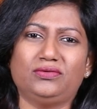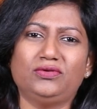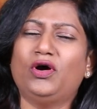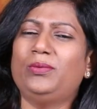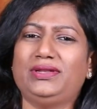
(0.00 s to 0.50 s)

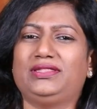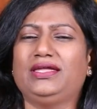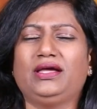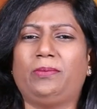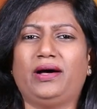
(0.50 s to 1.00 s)
normally
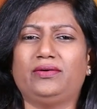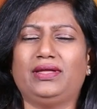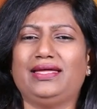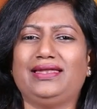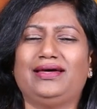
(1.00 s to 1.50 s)
think
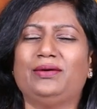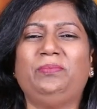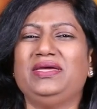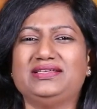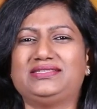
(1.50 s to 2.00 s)
about a
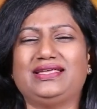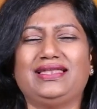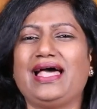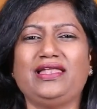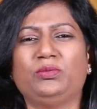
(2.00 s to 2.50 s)
beast,
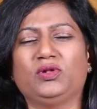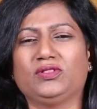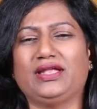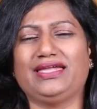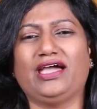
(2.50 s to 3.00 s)
an
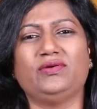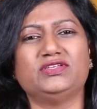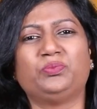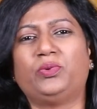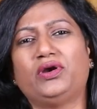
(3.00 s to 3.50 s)
animal that
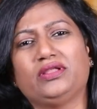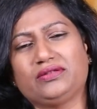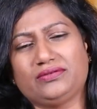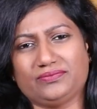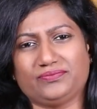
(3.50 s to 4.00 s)
carries burden.